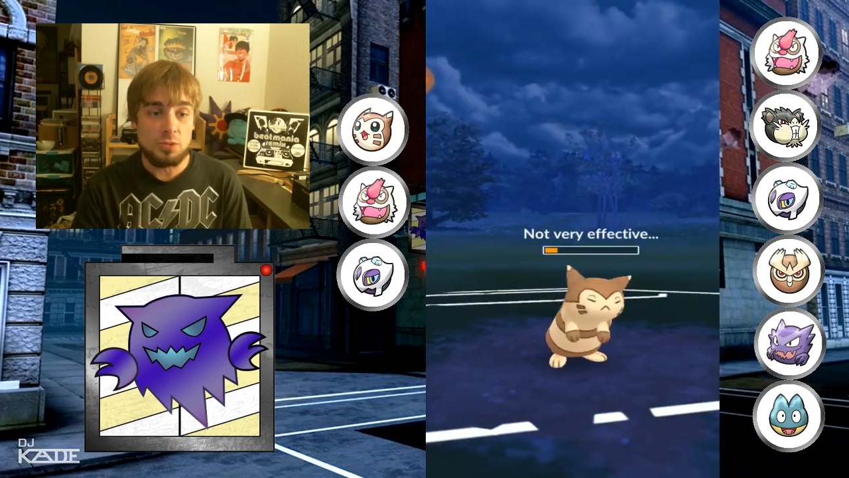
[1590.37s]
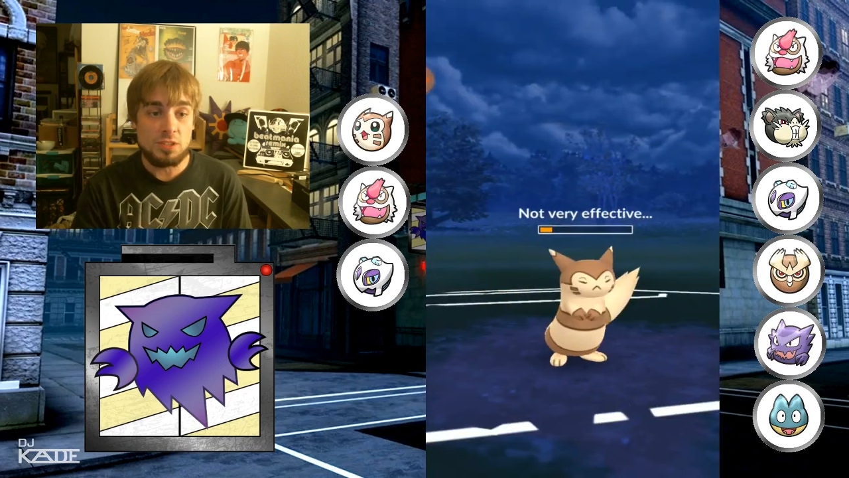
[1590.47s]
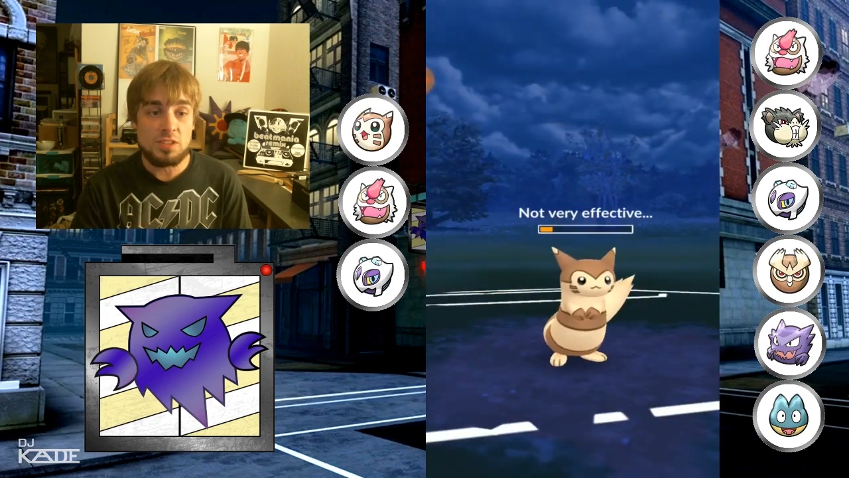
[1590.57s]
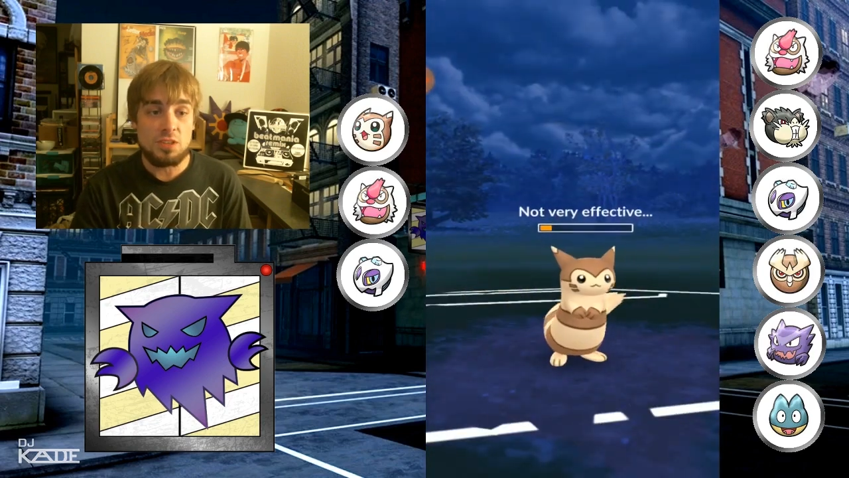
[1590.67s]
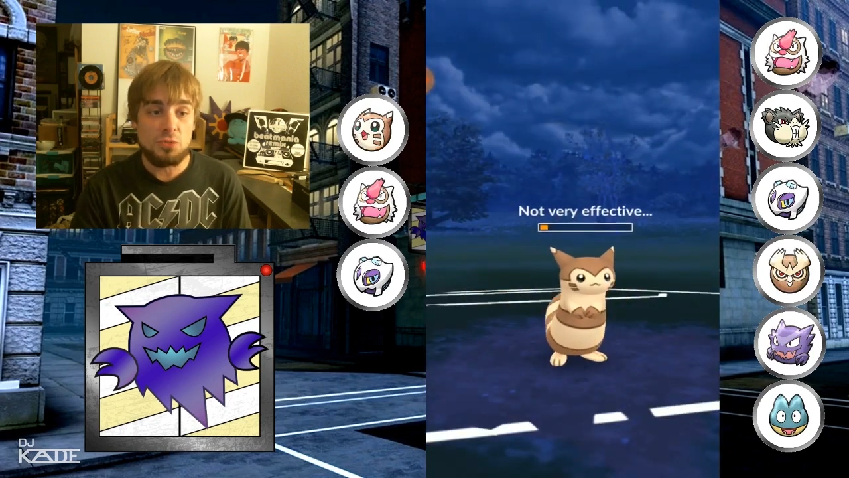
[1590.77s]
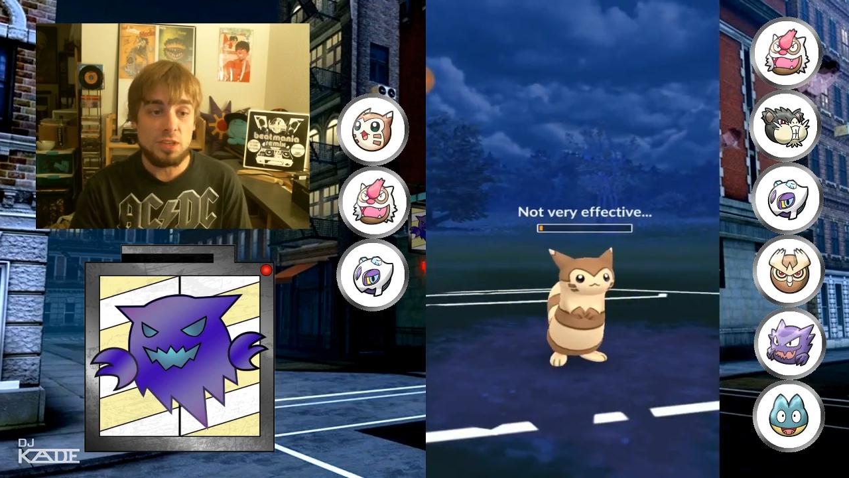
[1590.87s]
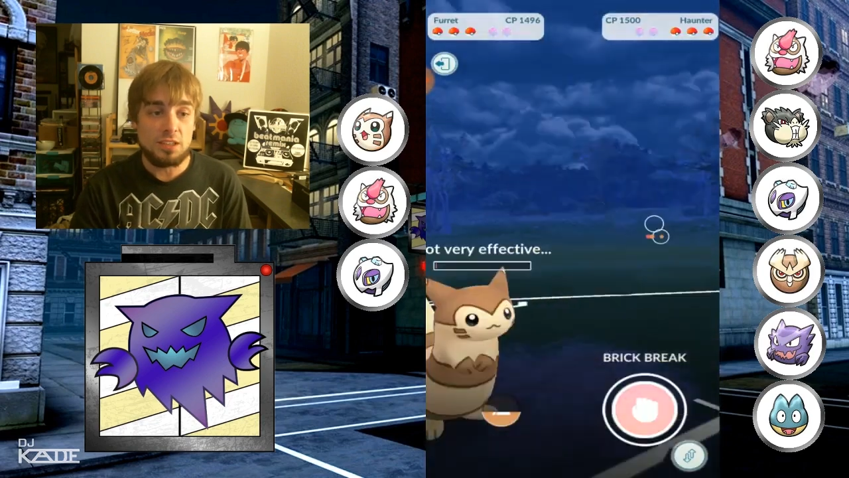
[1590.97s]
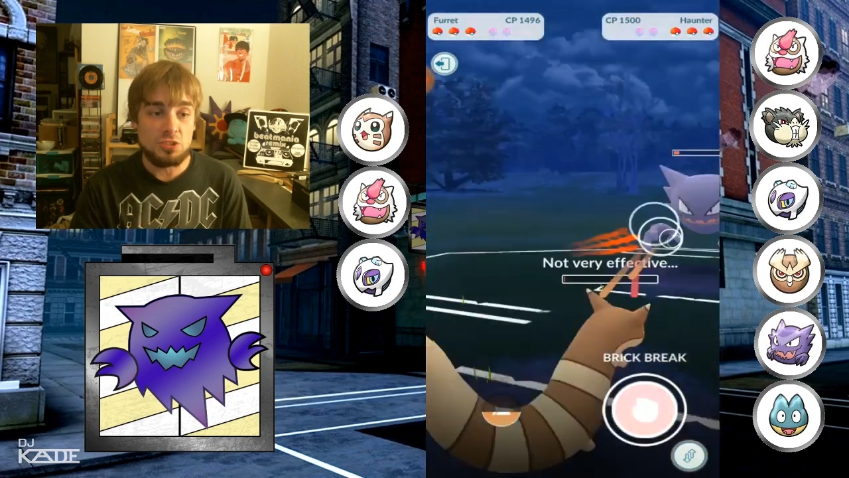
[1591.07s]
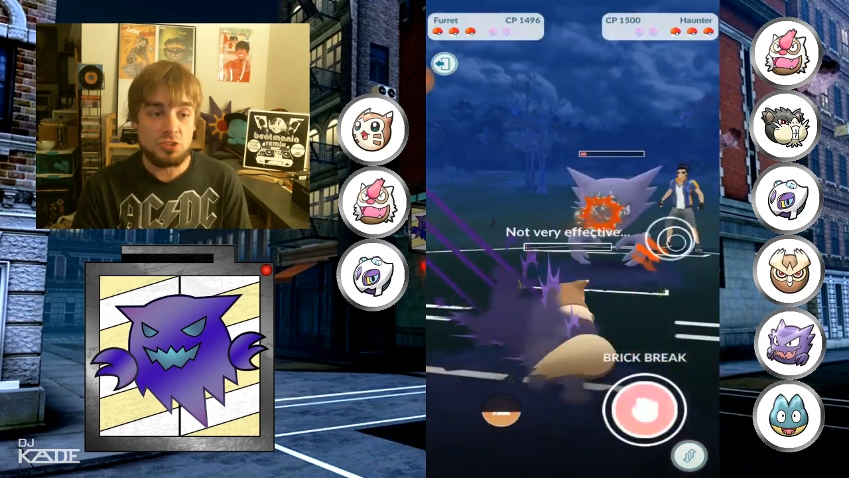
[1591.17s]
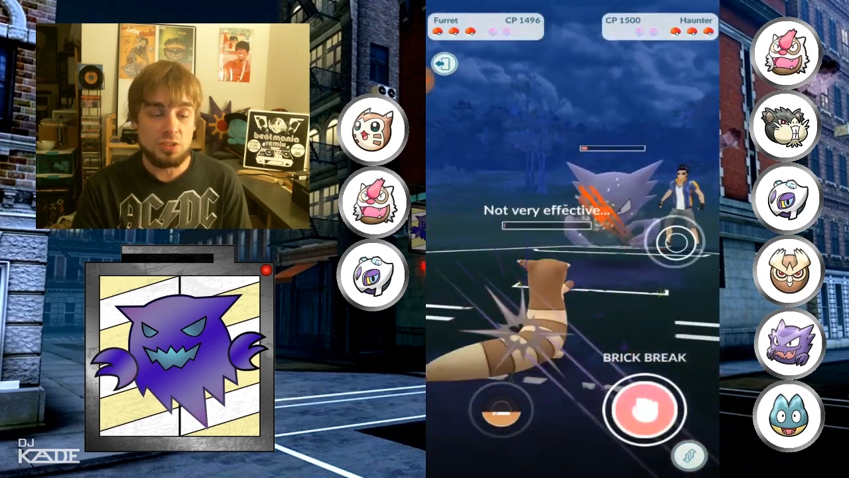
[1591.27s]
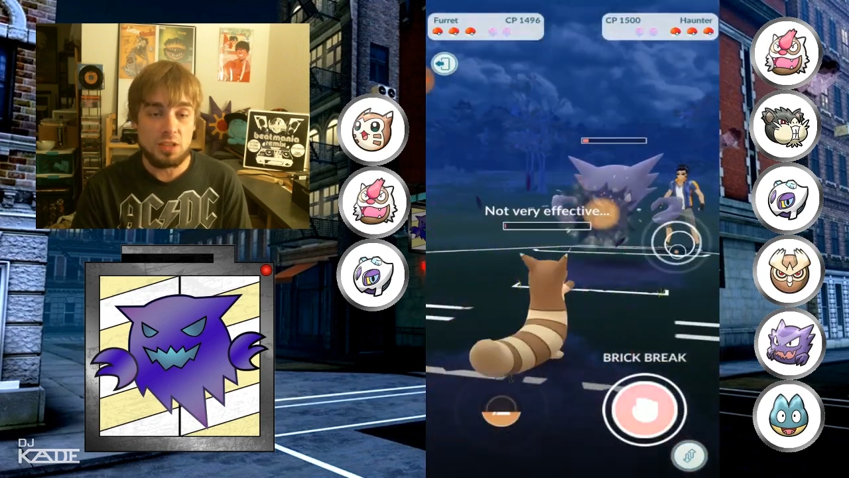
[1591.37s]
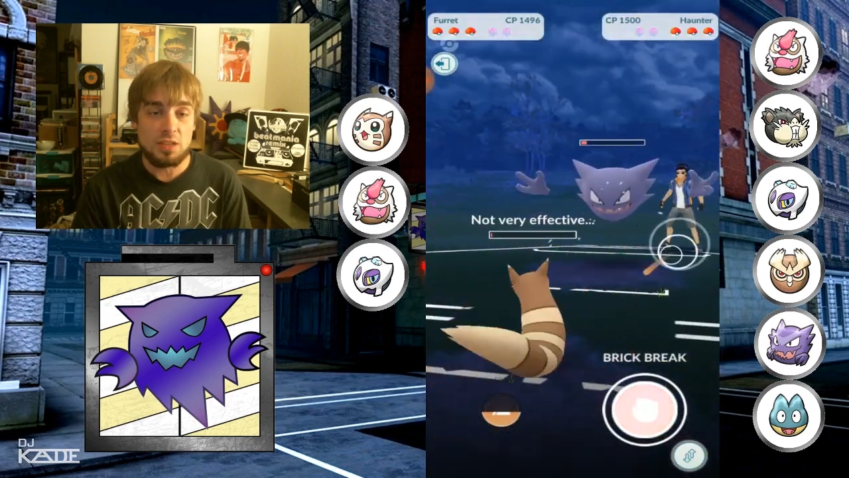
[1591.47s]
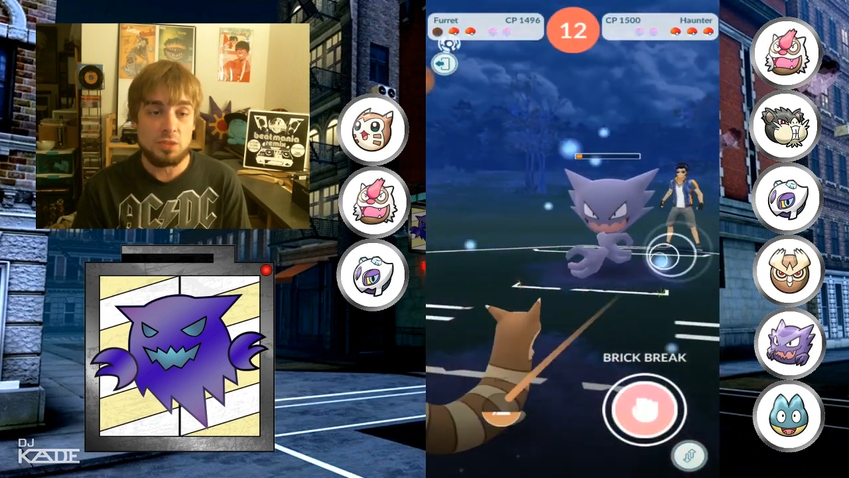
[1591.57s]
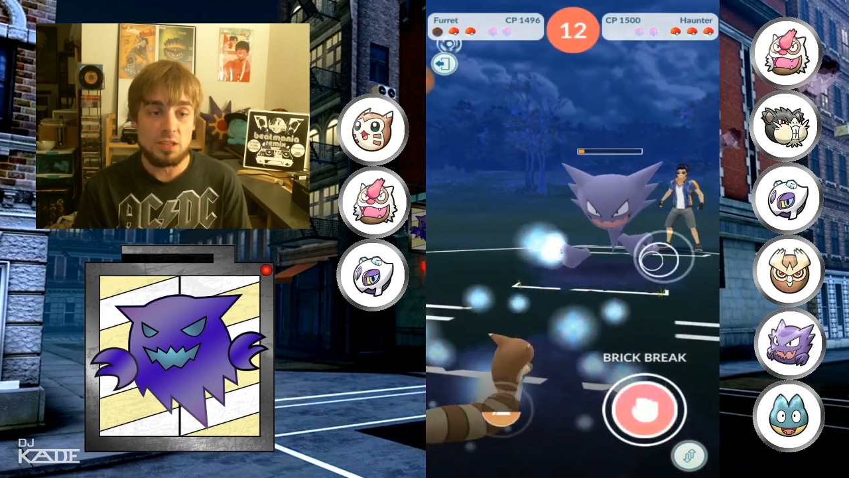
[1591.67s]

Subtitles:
We see if we can